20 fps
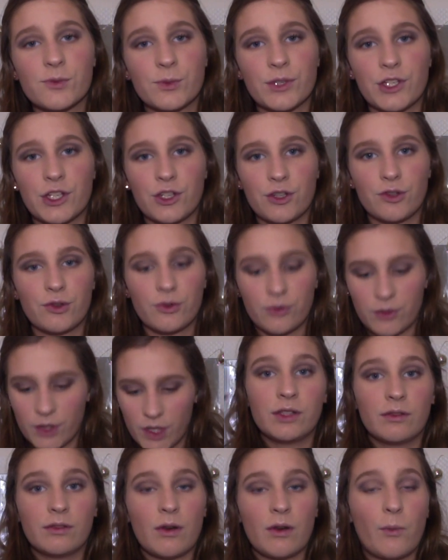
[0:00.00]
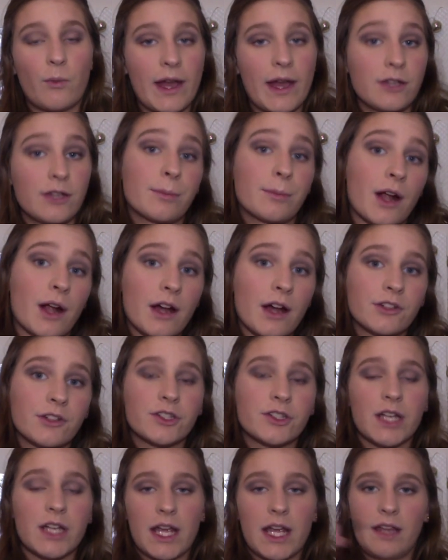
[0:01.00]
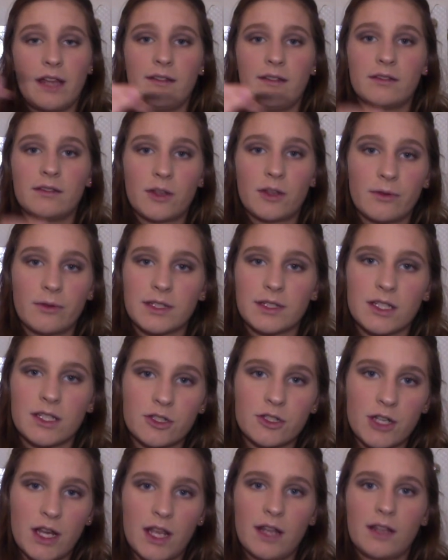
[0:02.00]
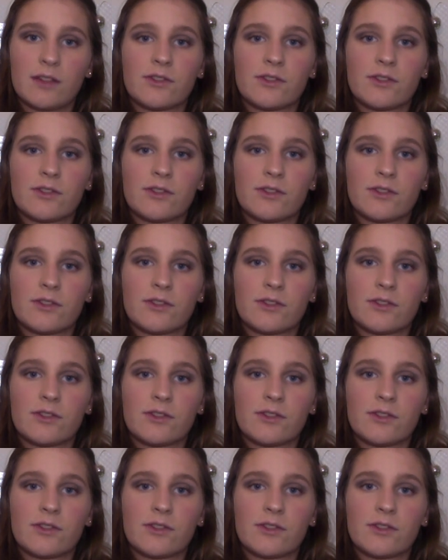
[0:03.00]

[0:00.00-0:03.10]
When you wet your brush and go into the shade,